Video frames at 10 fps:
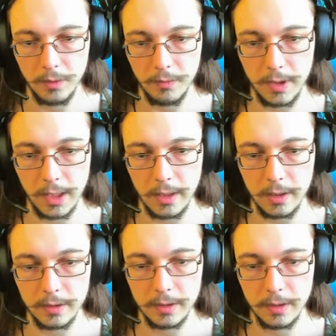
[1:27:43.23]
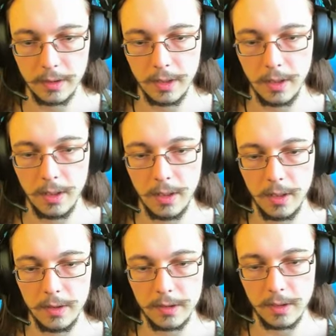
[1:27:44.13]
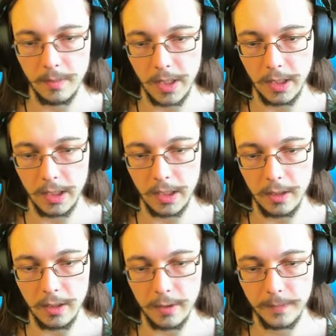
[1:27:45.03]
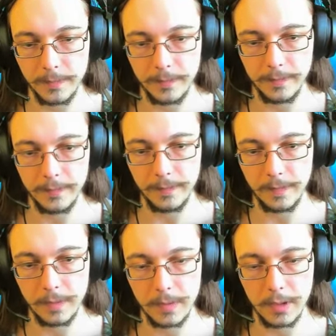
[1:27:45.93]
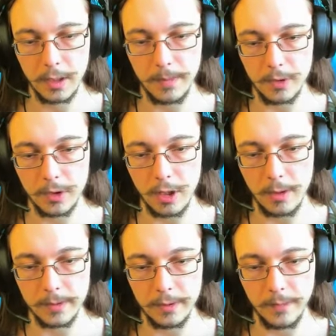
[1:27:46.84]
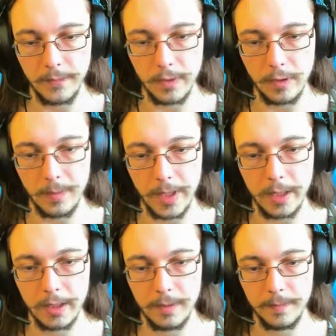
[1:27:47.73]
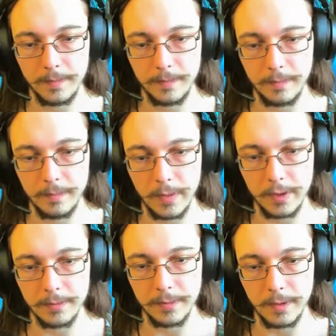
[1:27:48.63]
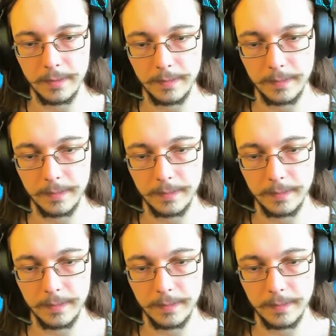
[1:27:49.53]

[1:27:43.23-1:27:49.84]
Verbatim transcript: Ridiculous. Start mining here. Get a bunch of cobblestone before I go back. Might as well.